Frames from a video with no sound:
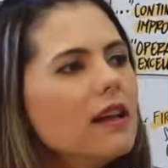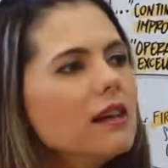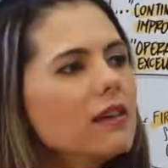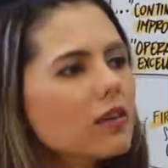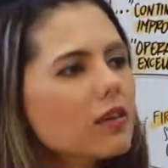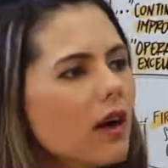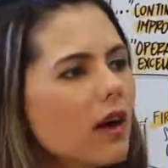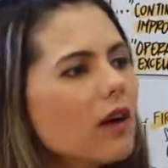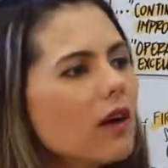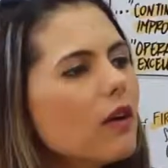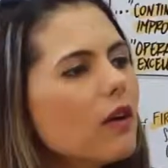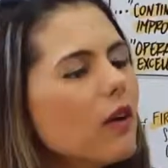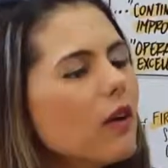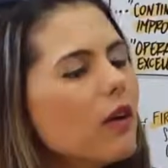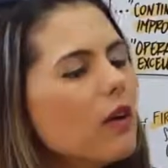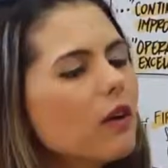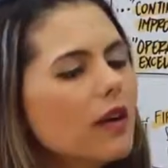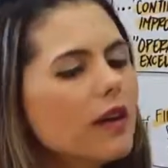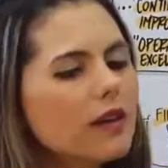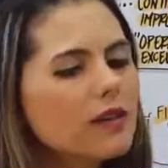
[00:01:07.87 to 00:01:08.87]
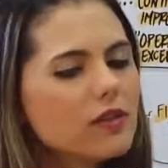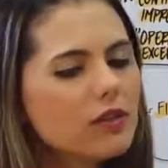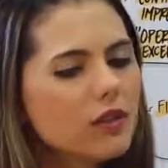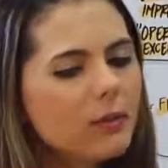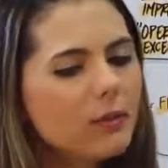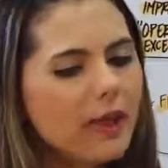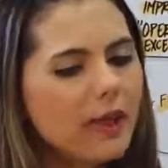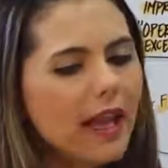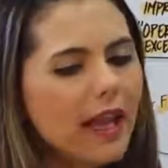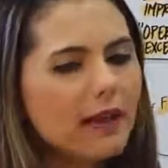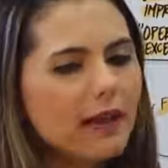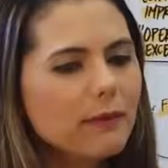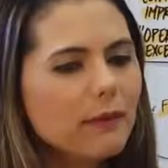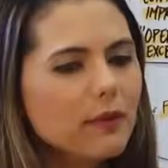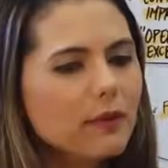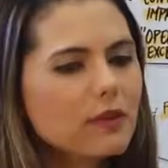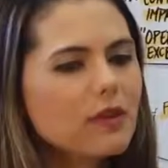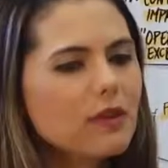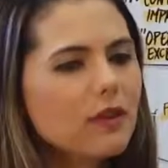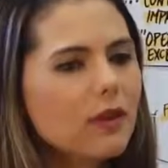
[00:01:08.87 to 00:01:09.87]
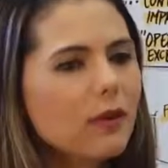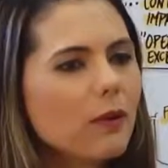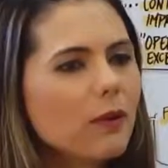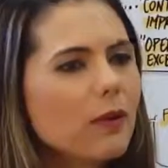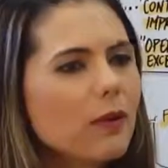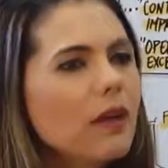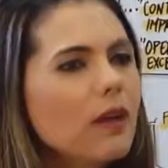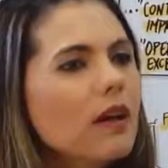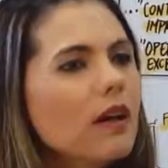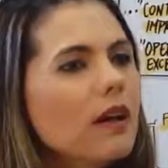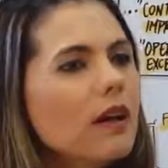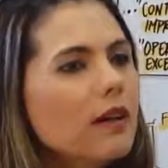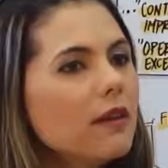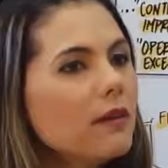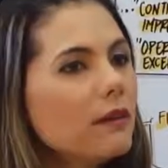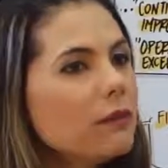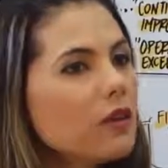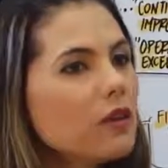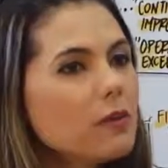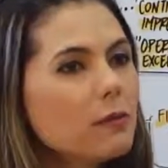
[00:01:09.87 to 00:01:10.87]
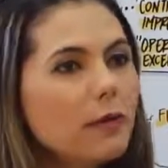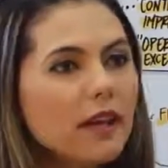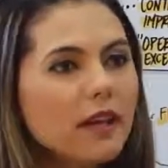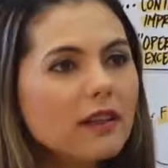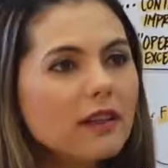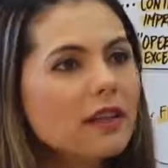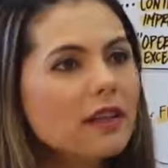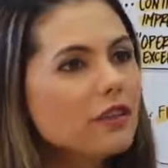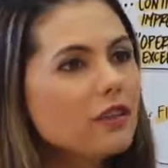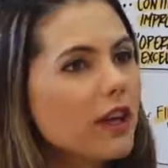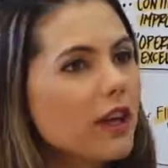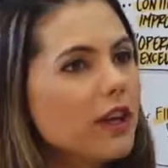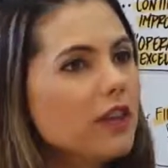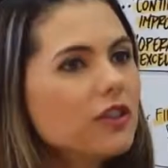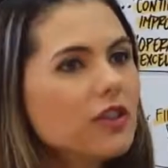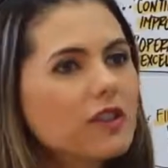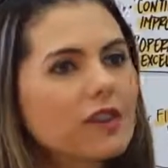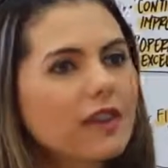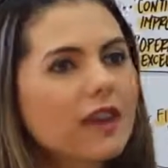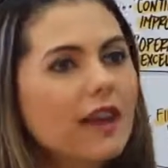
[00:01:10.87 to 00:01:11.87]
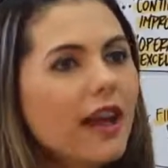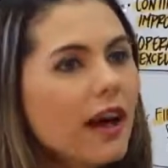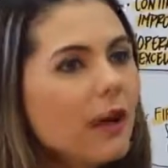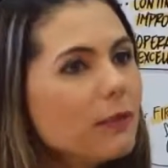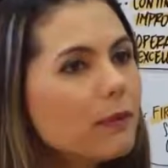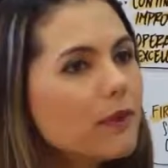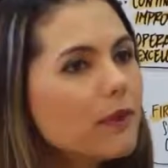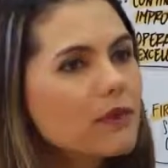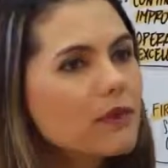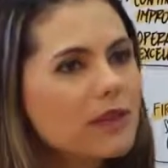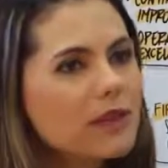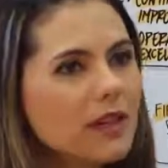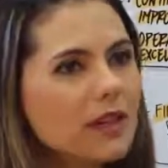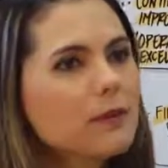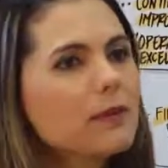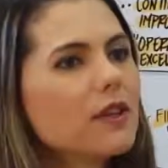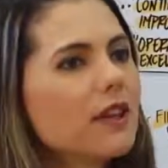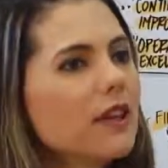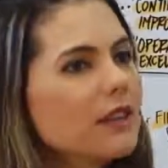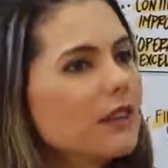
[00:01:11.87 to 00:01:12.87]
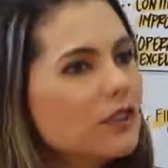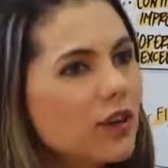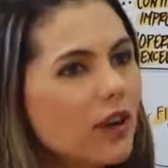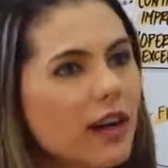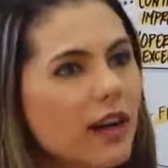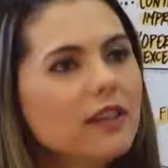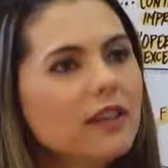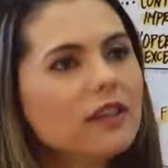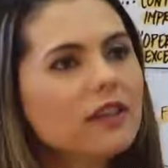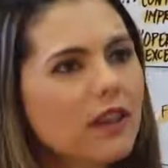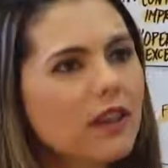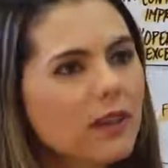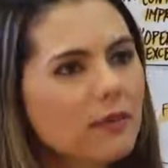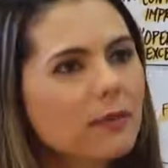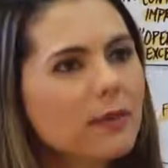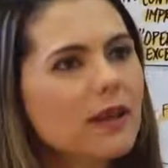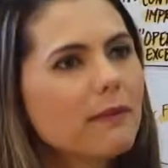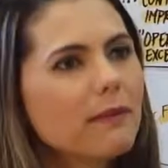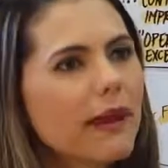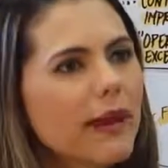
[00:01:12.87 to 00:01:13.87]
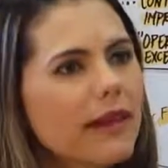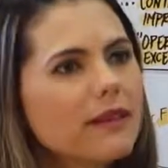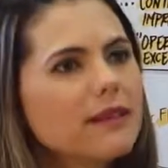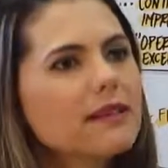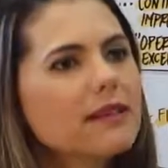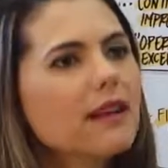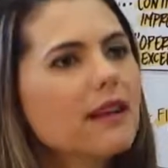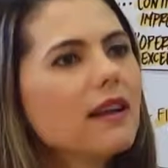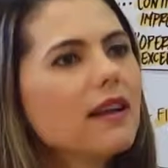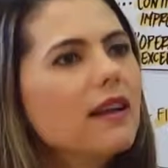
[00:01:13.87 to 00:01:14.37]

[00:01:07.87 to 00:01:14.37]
So our goal is to be able to just be in the trenches and help those teams that are trying to implement